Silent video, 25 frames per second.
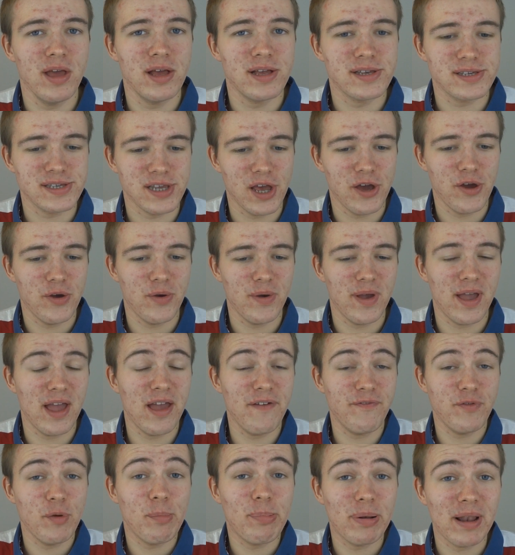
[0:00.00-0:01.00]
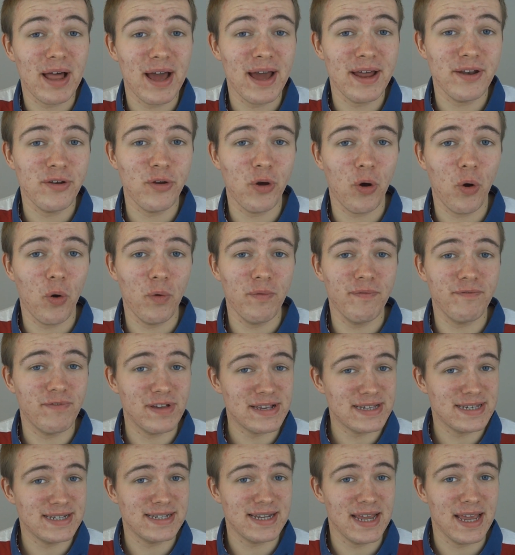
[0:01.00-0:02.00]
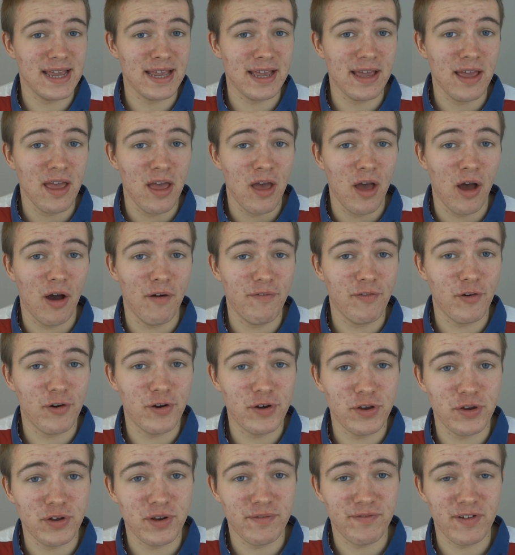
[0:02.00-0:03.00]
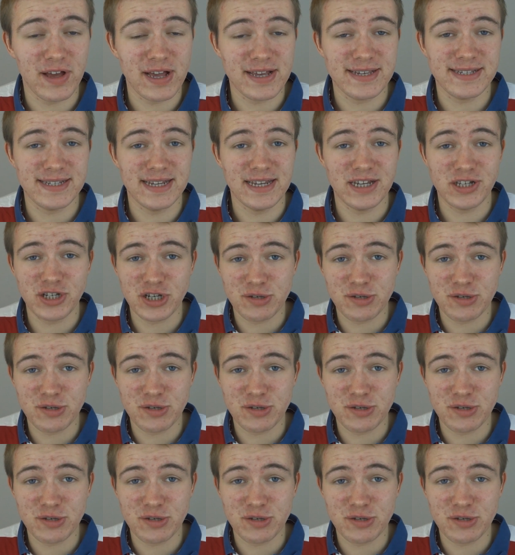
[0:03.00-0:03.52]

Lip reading: So if you plan on visiting a foreign university,